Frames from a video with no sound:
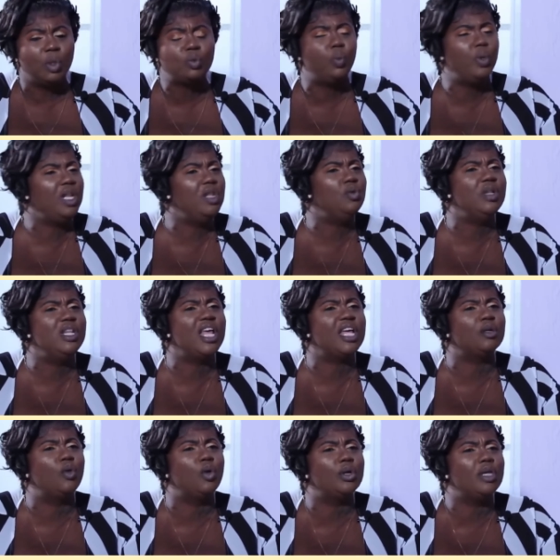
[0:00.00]
But will you
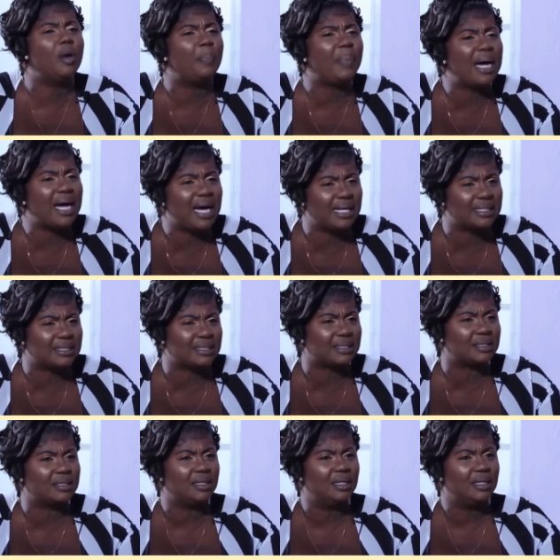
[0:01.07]
let go your past?